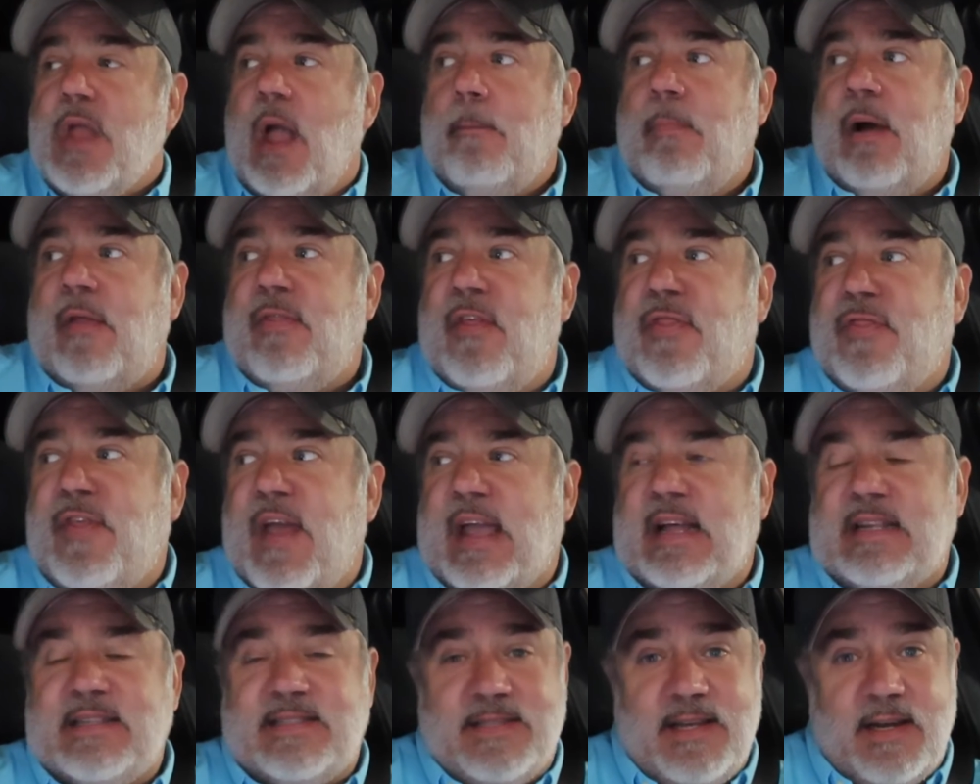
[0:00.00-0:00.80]
But the
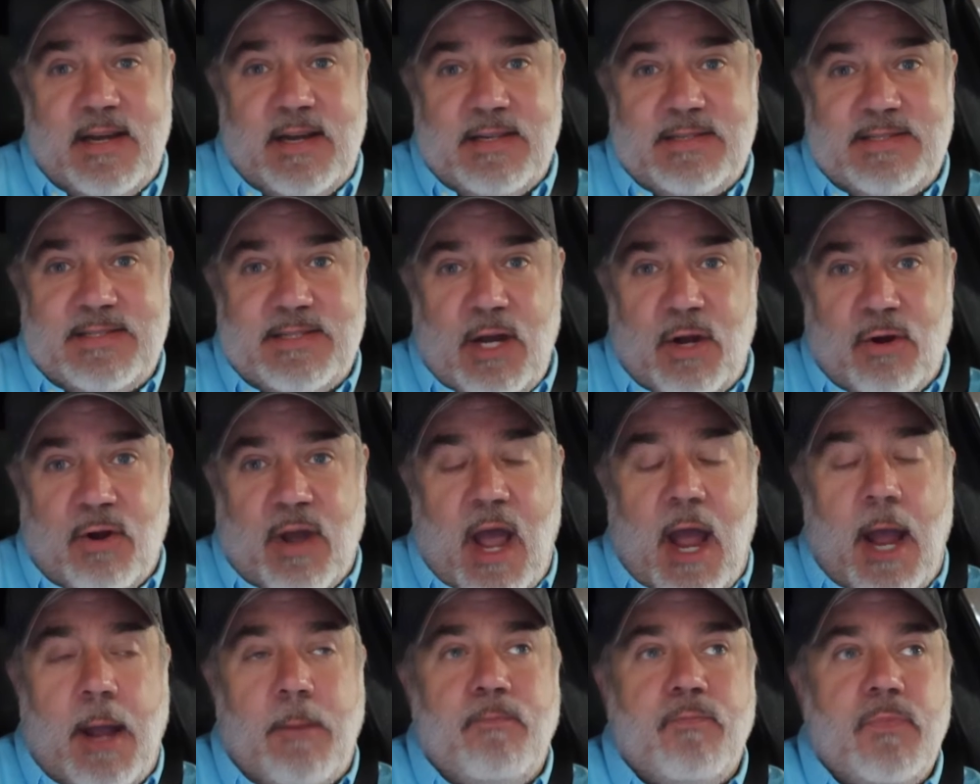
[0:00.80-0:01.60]
thing is this,
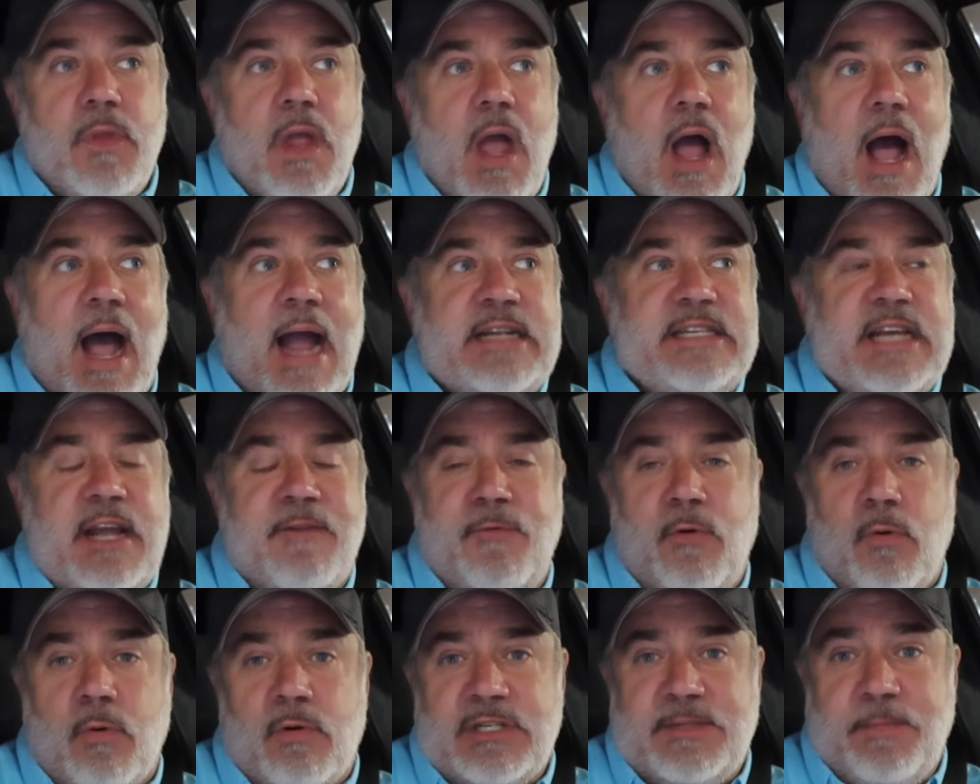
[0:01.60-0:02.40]
okay? I take
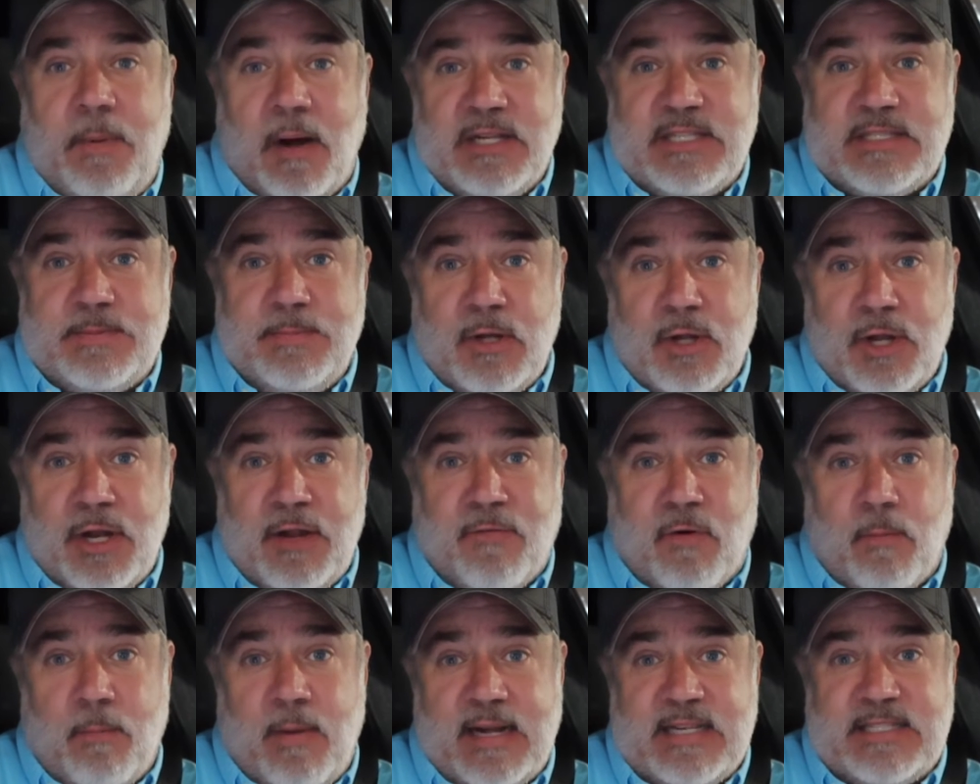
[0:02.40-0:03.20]
full
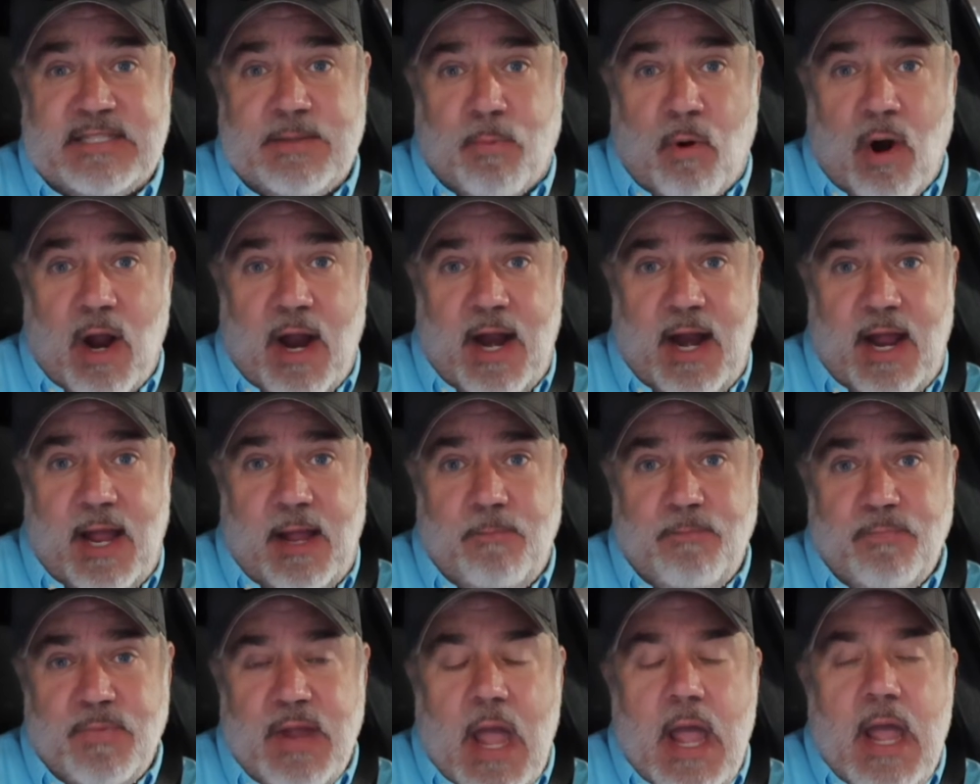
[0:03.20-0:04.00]
responsibility for my sobriety.